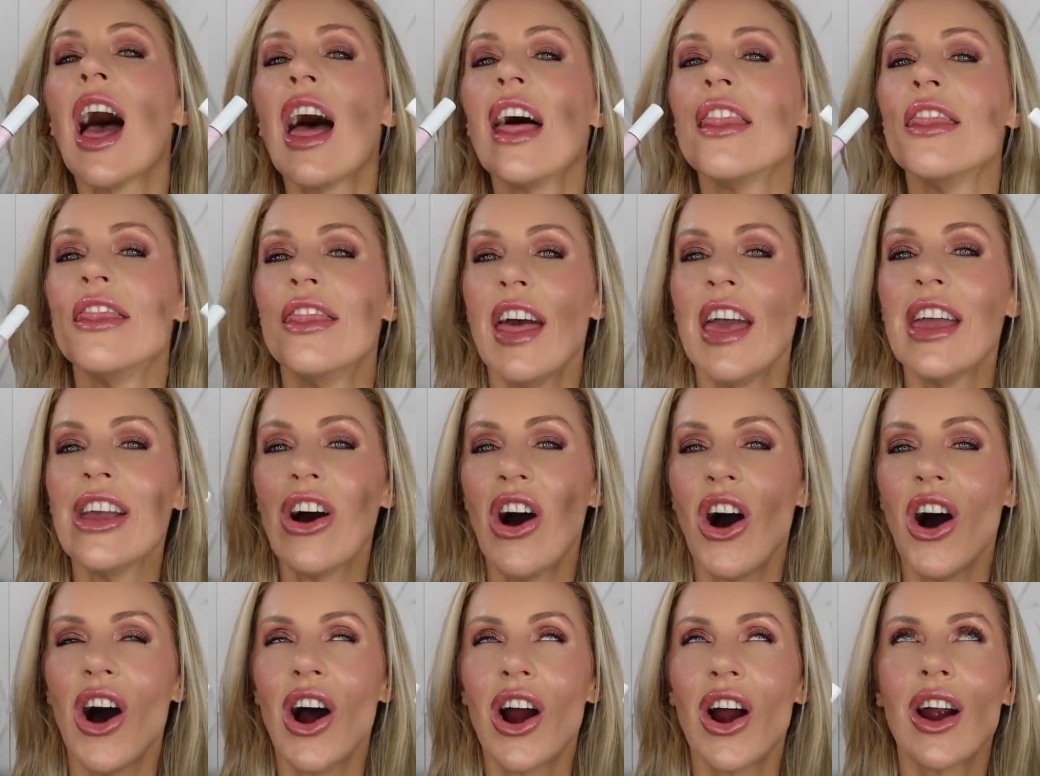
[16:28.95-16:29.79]
They
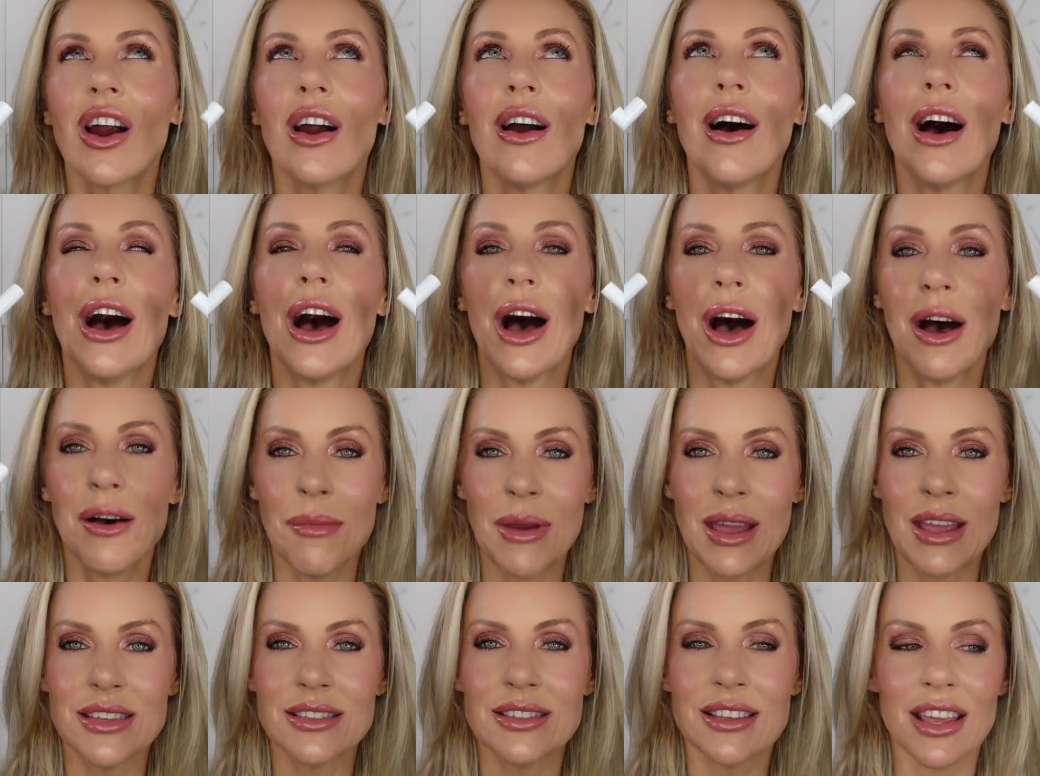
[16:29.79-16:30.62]
are
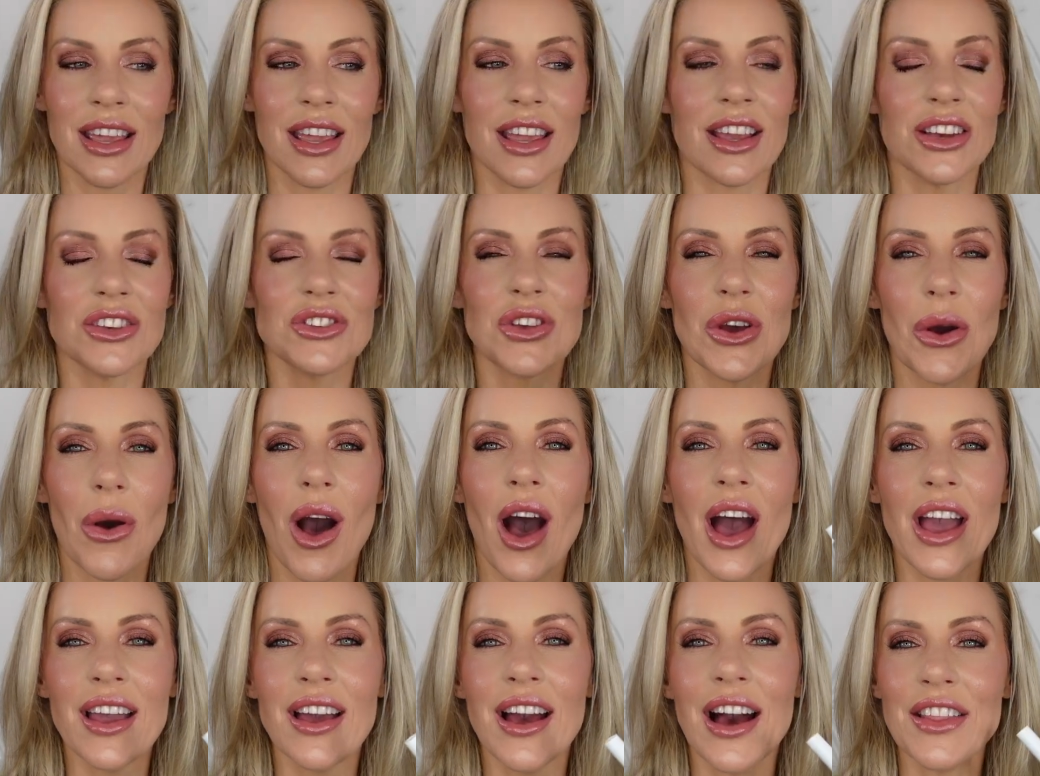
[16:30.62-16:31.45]
amazing. So
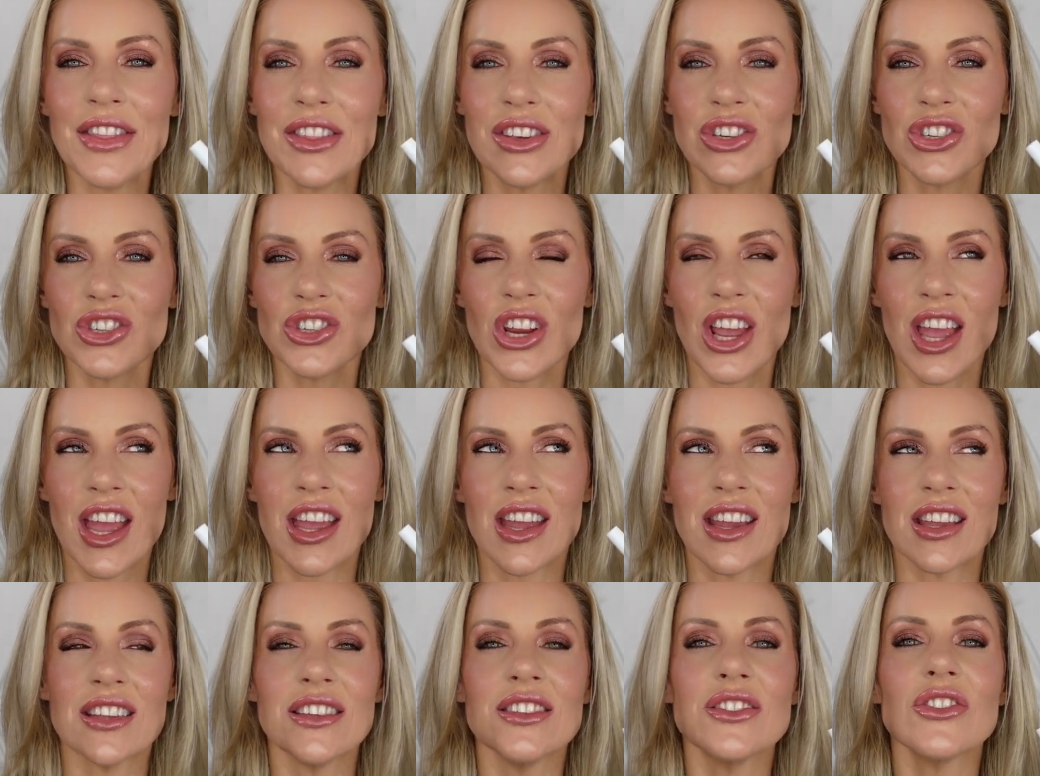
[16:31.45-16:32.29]
I got the
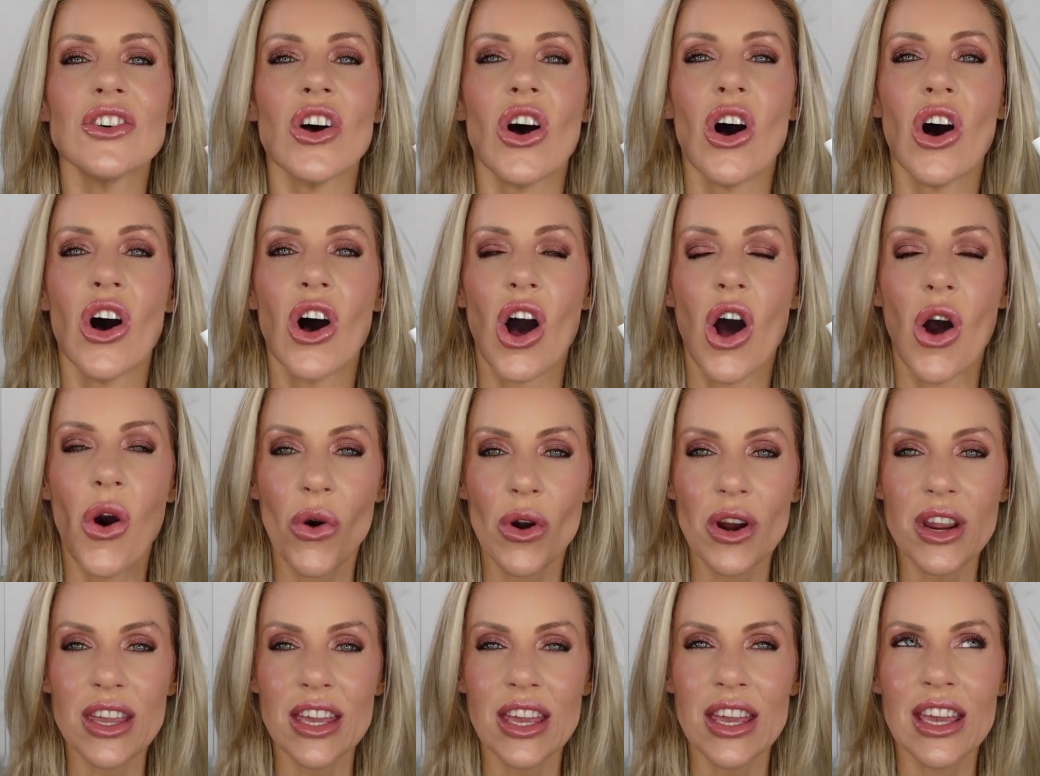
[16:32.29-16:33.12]
shades
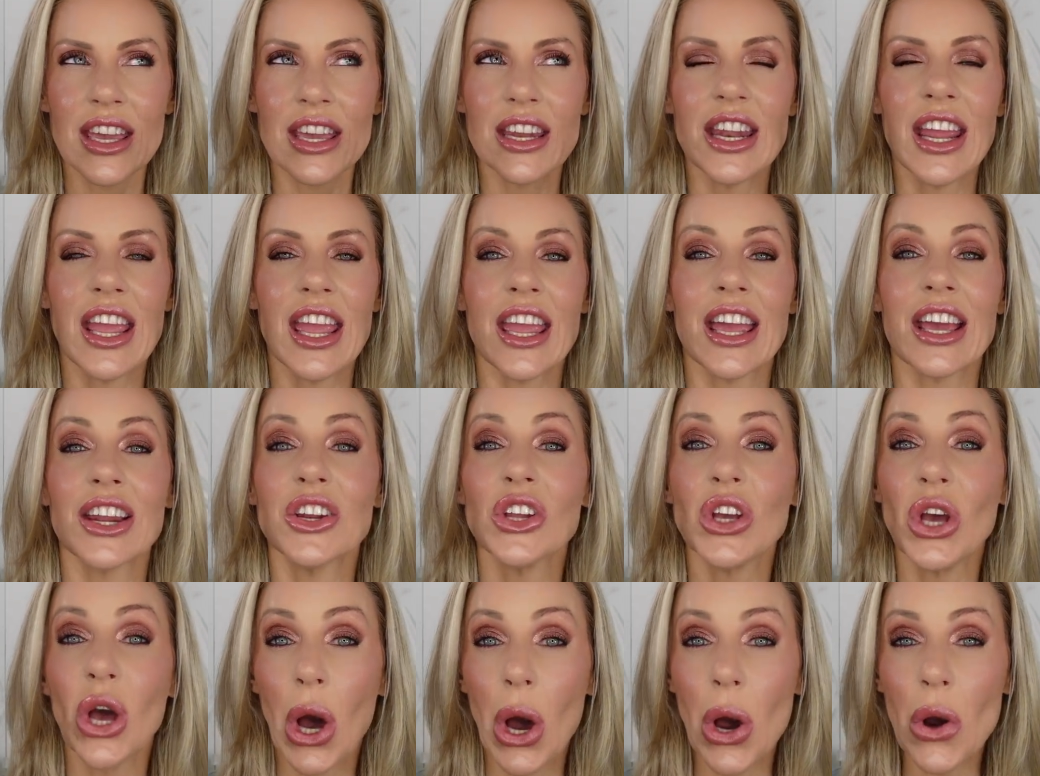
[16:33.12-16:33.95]
orchid
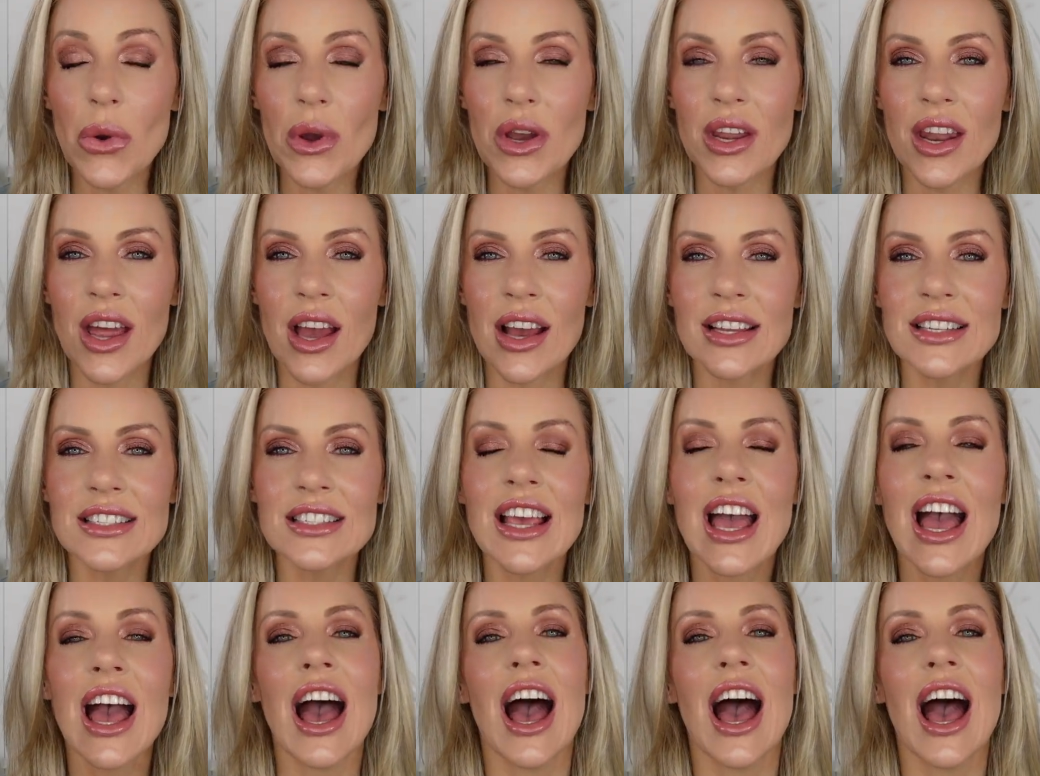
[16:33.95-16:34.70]
and coconut.